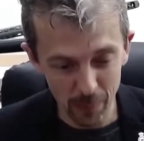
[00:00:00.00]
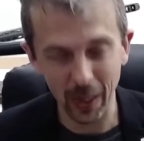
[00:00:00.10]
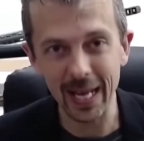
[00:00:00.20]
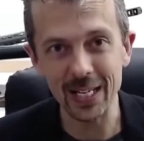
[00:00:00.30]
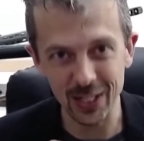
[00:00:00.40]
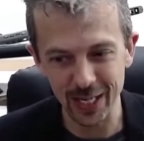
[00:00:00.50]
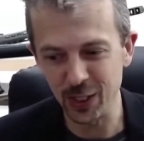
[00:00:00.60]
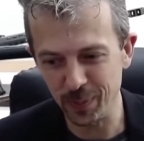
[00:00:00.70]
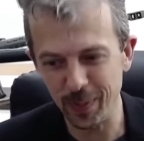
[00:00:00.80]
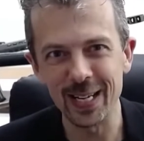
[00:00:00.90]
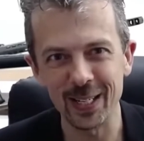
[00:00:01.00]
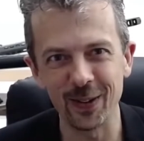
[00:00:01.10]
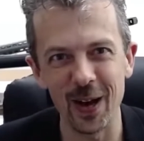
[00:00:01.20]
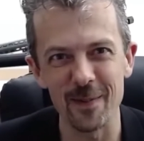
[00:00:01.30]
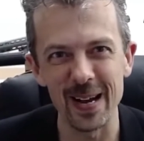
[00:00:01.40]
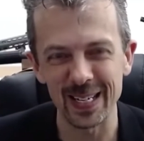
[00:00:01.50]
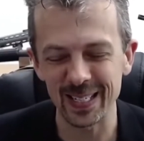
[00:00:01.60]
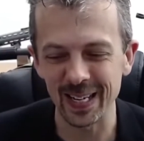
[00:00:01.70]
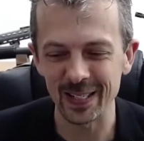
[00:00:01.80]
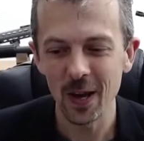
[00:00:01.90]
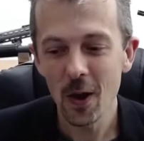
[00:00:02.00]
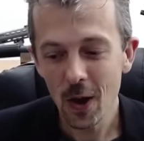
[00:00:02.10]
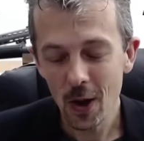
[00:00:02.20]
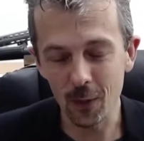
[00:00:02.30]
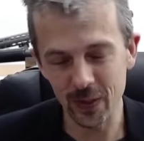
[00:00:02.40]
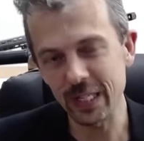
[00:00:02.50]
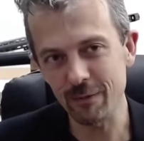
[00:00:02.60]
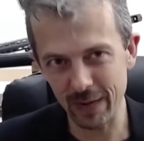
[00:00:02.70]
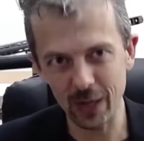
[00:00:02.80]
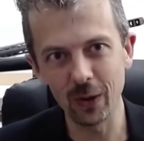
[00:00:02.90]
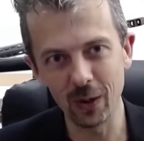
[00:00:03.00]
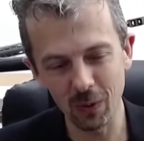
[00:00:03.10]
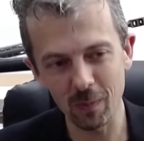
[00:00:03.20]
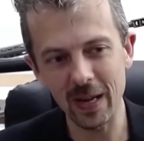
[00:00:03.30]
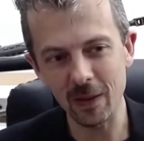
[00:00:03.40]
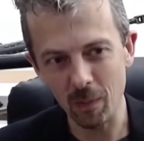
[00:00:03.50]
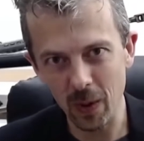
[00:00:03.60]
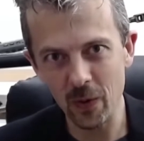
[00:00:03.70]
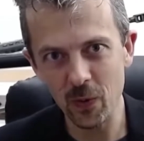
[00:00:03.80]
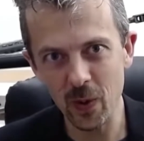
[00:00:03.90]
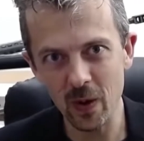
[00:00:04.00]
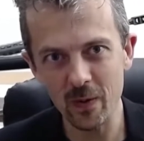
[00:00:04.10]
place in space, if that makes sense. Obviously, recoil will make them both move.